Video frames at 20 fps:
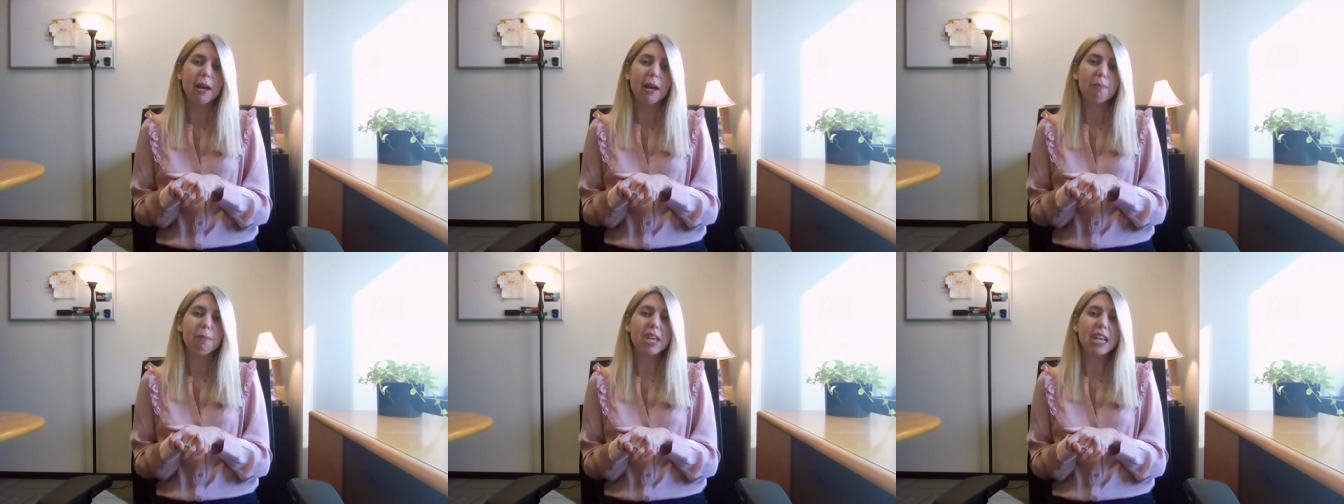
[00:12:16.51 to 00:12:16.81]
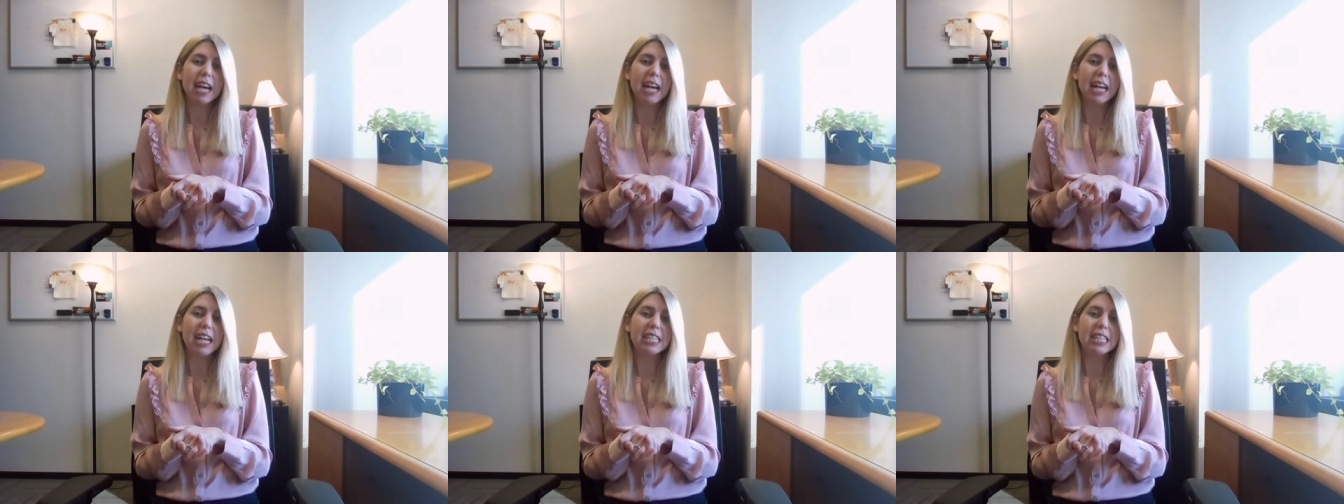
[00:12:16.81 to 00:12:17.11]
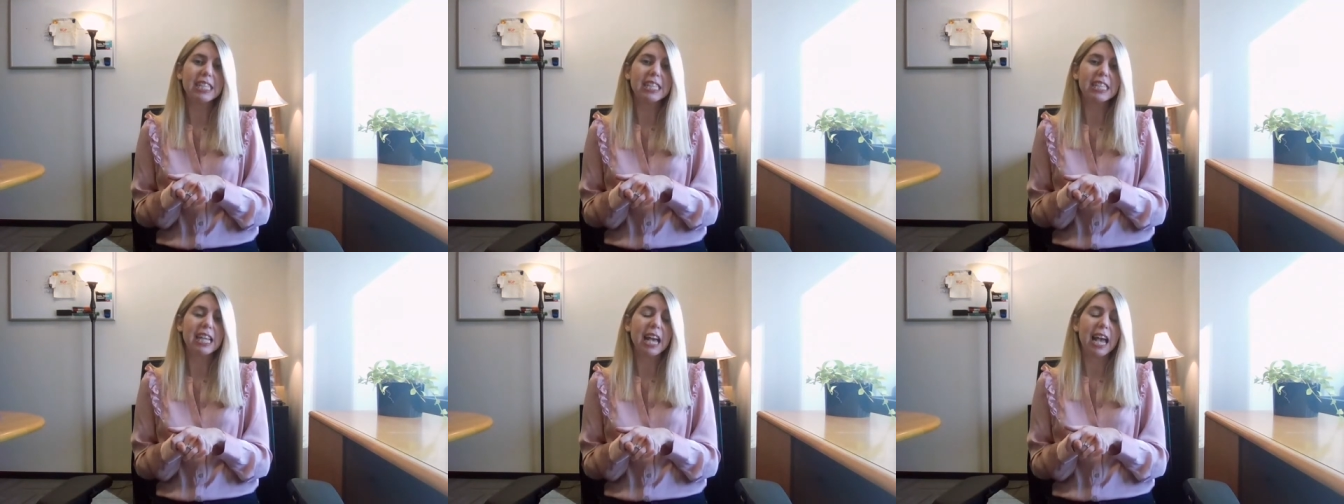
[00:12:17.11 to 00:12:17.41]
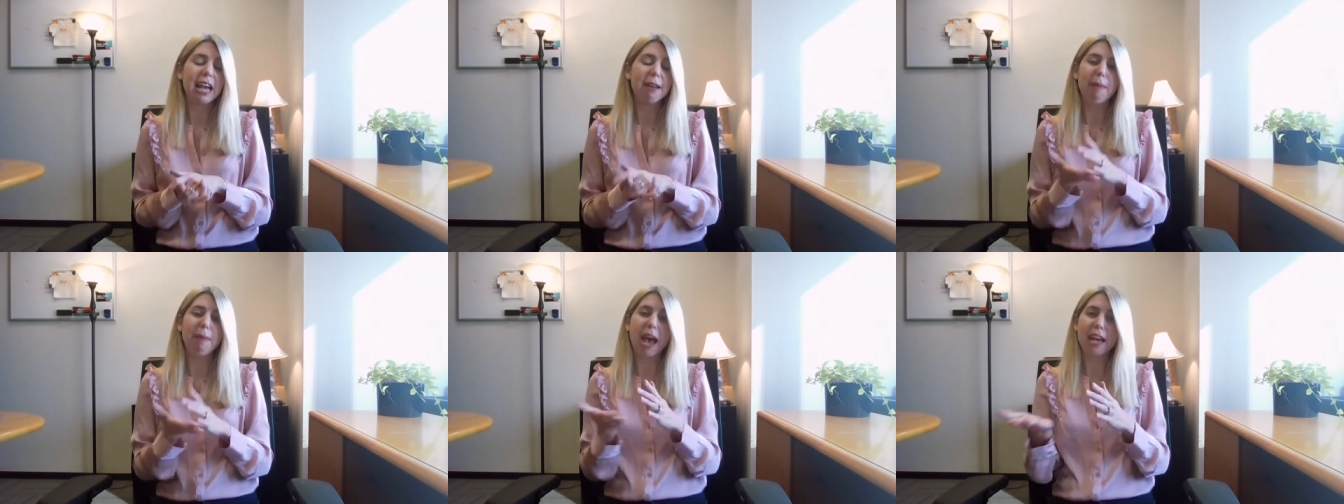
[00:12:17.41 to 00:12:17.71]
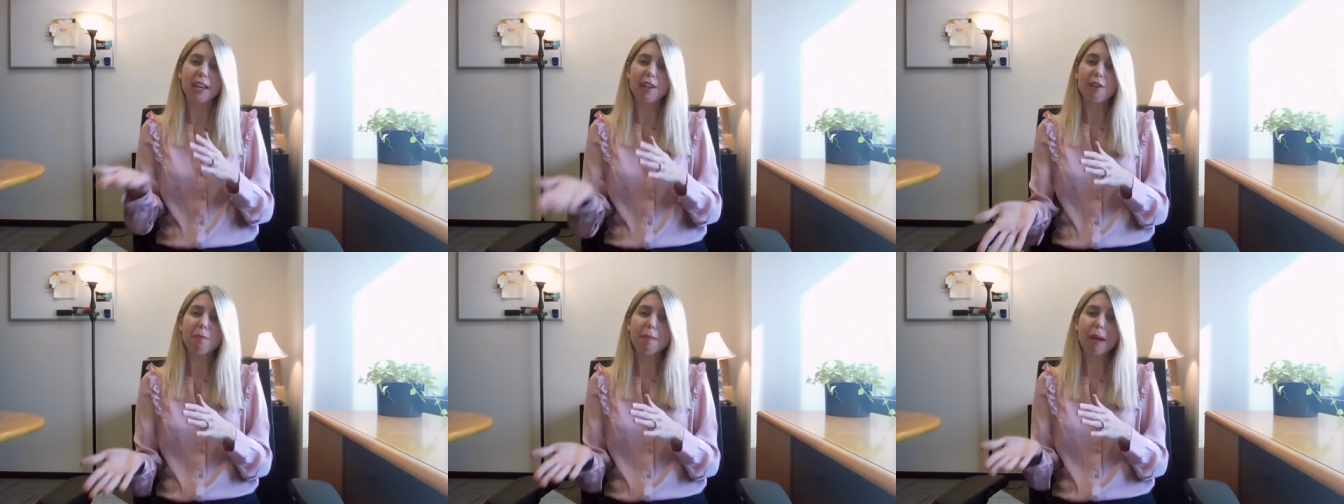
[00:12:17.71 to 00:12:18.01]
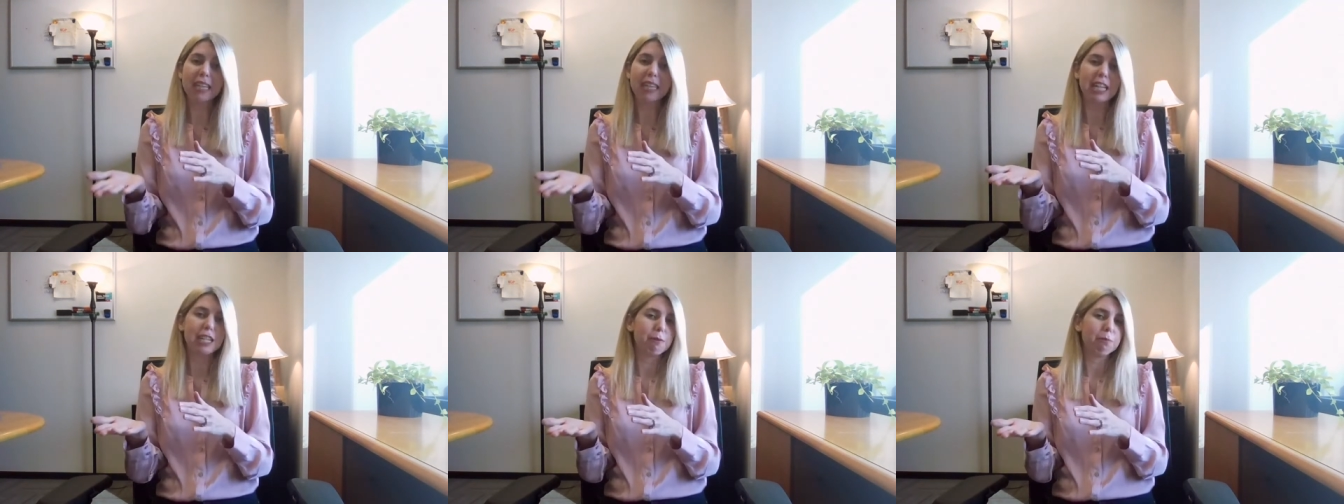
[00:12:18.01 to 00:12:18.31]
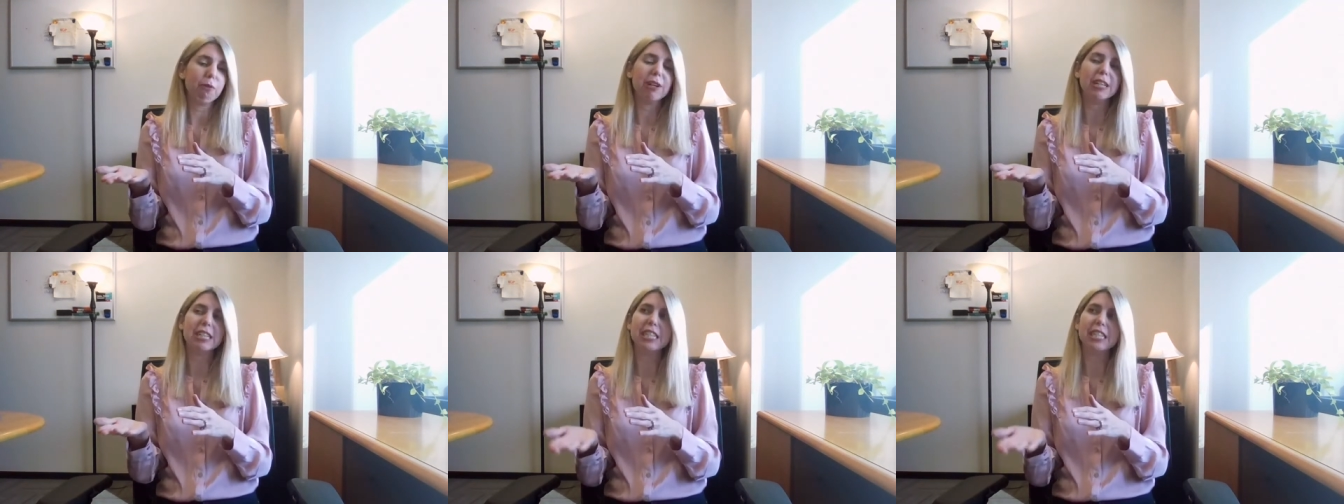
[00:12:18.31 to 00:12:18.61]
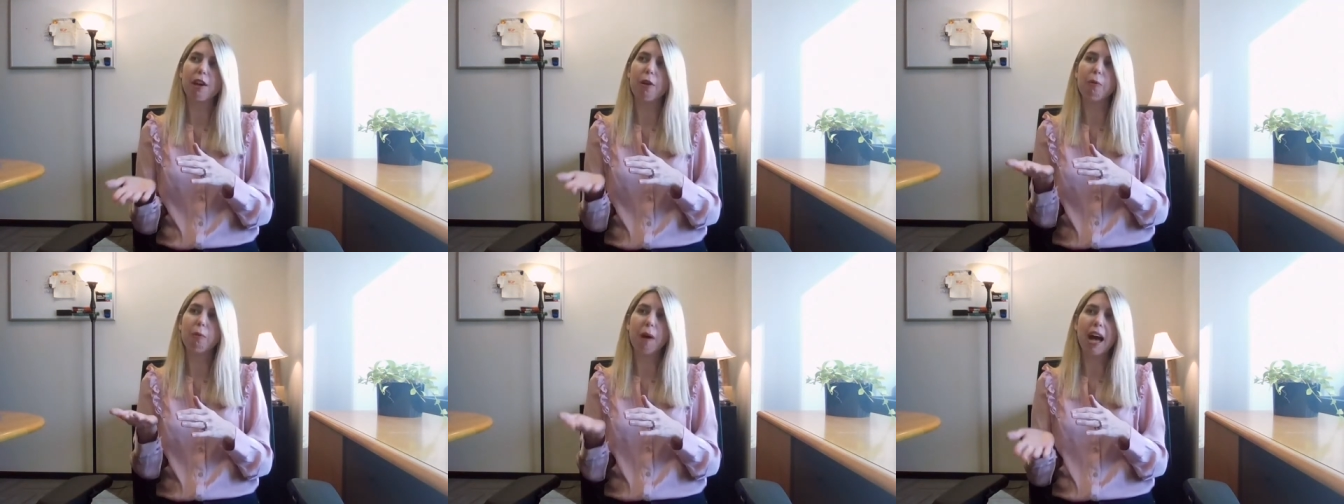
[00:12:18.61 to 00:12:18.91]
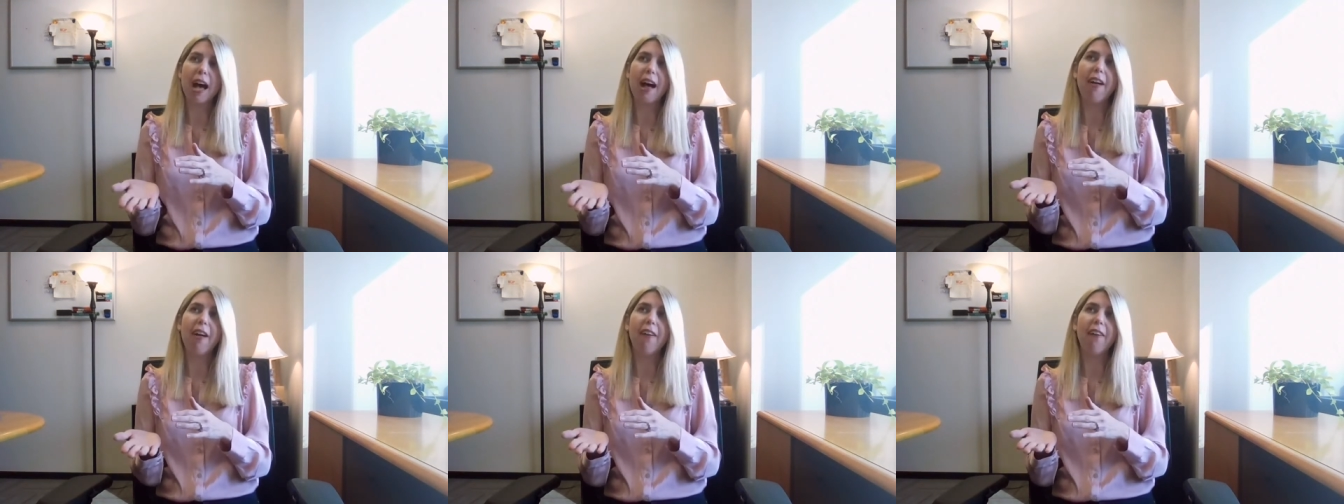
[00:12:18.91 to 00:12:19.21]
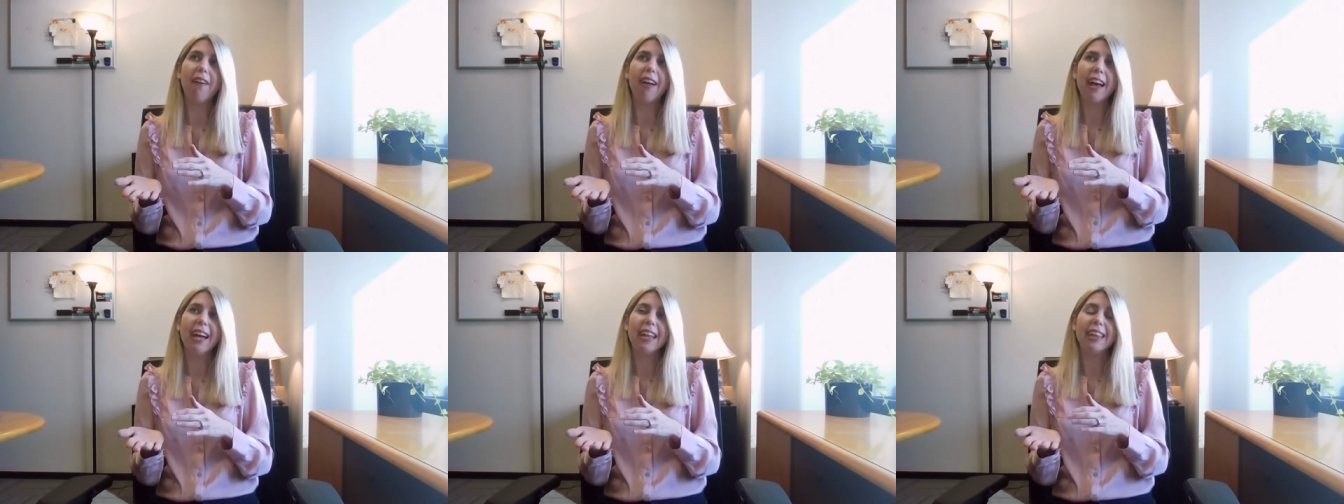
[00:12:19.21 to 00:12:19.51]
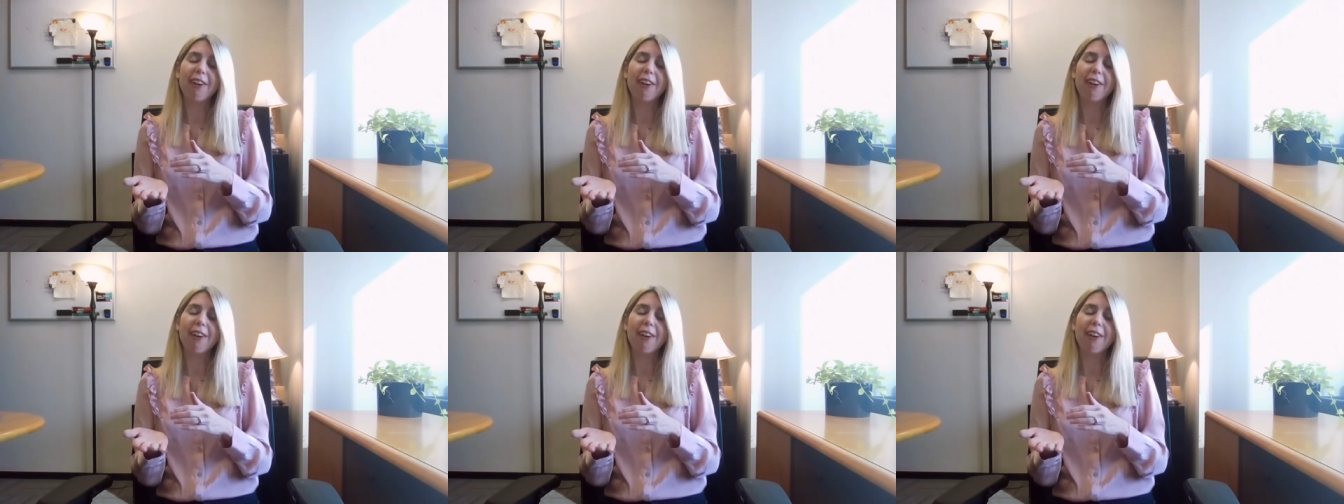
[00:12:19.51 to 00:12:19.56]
because, and Matt, you made this point so well,